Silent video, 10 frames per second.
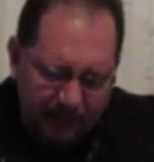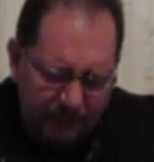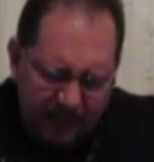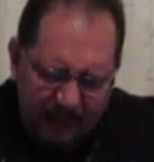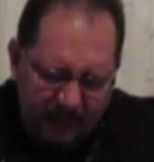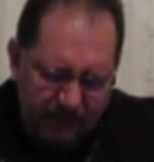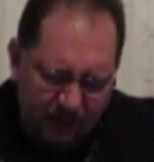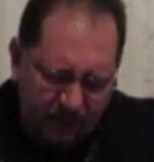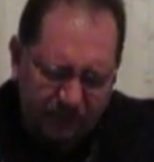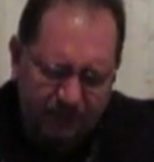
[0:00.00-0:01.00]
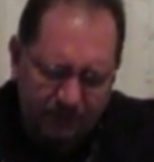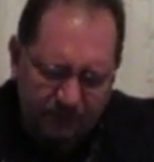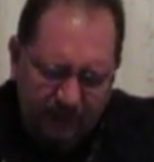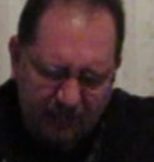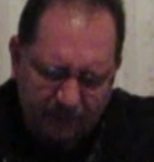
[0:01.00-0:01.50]
and she had that tone she
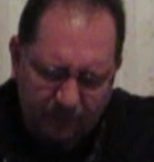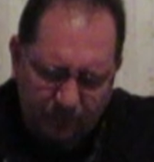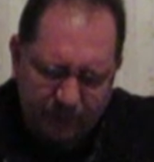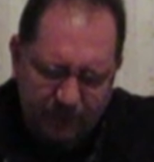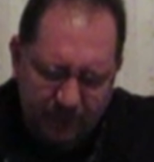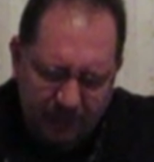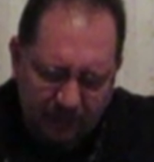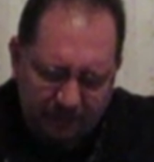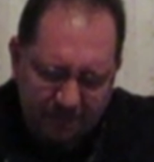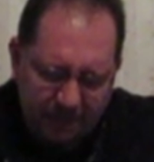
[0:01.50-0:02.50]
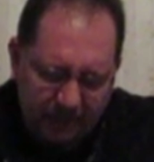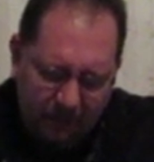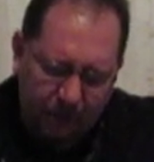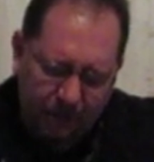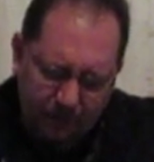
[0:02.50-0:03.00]
used to get before she'd yell,
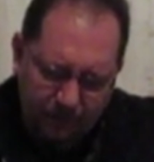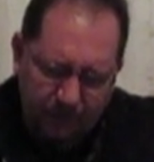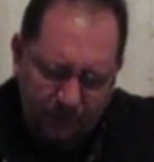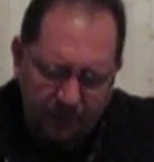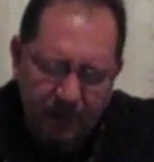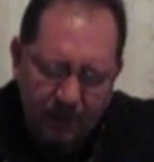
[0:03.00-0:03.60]
"Go to your room."